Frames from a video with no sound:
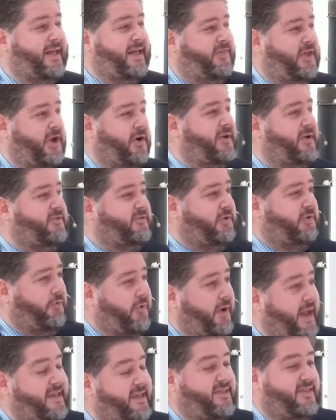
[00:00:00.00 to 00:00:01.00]
There is
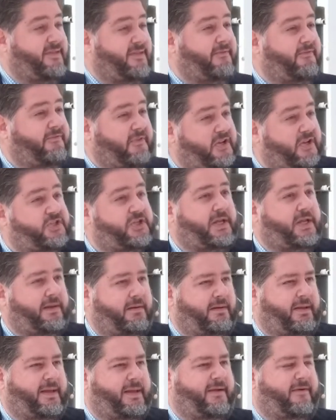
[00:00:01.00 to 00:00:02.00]
grace sufficient
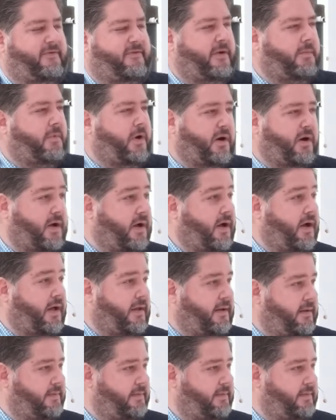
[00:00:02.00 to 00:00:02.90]
from our God.